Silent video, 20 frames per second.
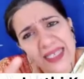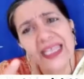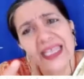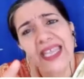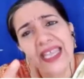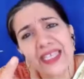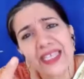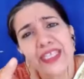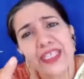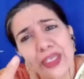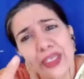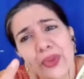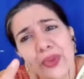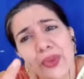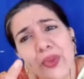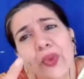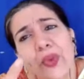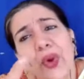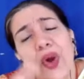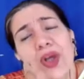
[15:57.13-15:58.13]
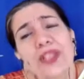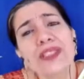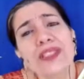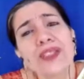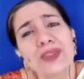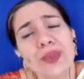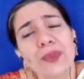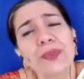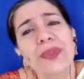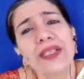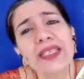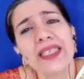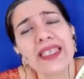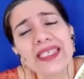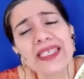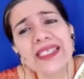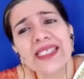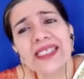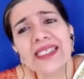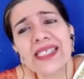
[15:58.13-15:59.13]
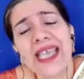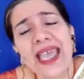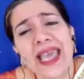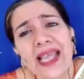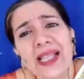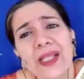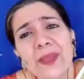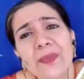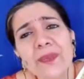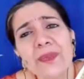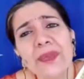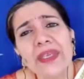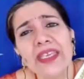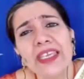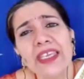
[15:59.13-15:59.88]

Can you also please help